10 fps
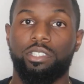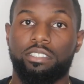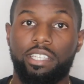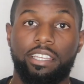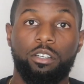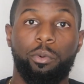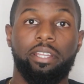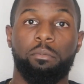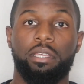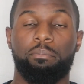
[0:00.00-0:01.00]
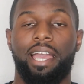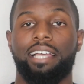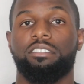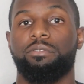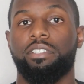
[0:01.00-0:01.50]
the second way to make
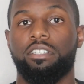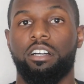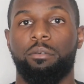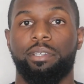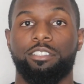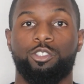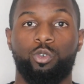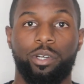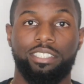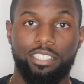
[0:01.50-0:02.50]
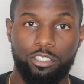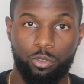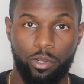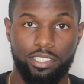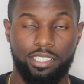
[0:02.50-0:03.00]
passive income in
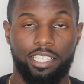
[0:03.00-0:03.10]
2020